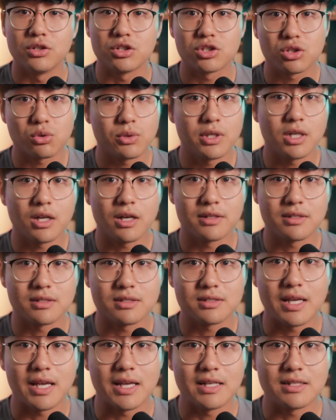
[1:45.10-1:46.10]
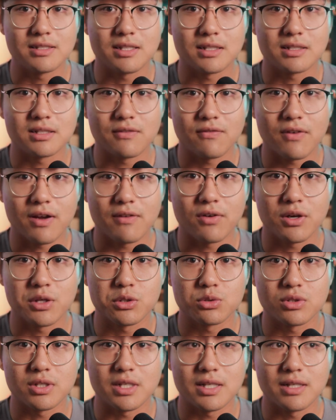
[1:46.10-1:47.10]
The screen on this
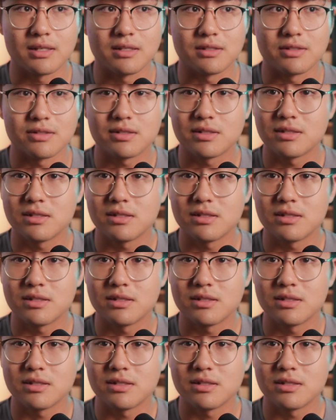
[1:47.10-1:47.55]
a6500 is